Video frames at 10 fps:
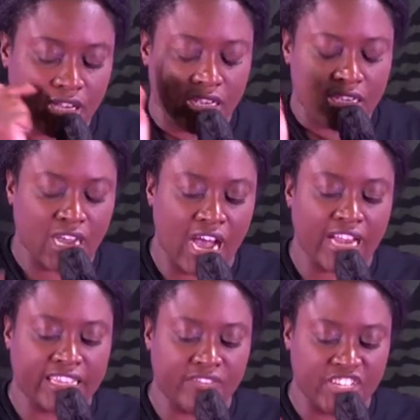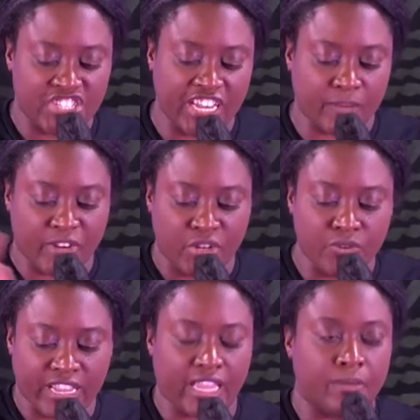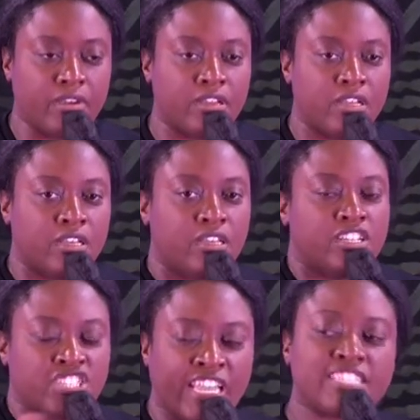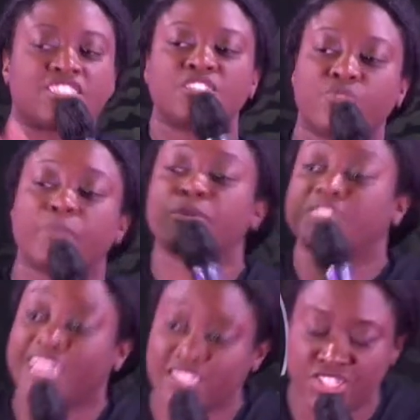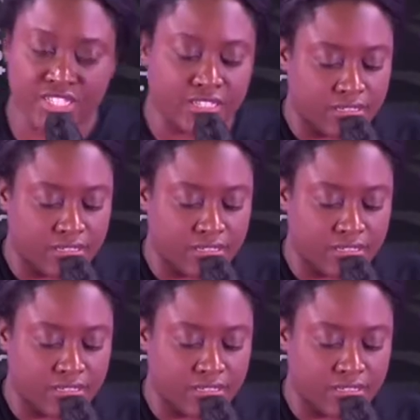God giving Jacob a new name changes his reputation.